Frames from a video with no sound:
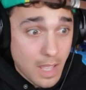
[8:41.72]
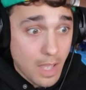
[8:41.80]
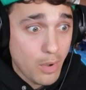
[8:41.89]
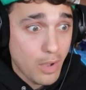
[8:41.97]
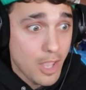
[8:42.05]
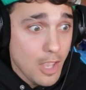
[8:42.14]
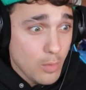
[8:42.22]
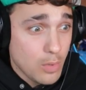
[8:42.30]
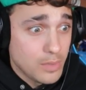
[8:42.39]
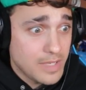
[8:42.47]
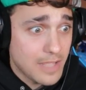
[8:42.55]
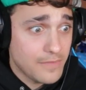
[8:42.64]
No.
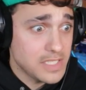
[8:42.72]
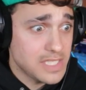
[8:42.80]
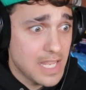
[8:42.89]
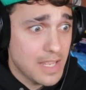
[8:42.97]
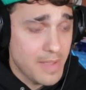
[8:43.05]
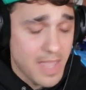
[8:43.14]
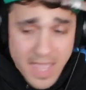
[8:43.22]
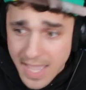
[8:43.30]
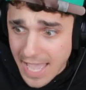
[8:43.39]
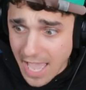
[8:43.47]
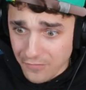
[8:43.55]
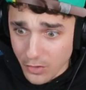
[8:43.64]
We'll never see him
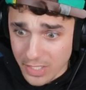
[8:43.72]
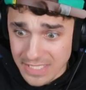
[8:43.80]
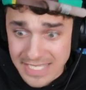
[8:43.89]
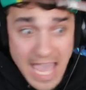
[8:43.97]
ever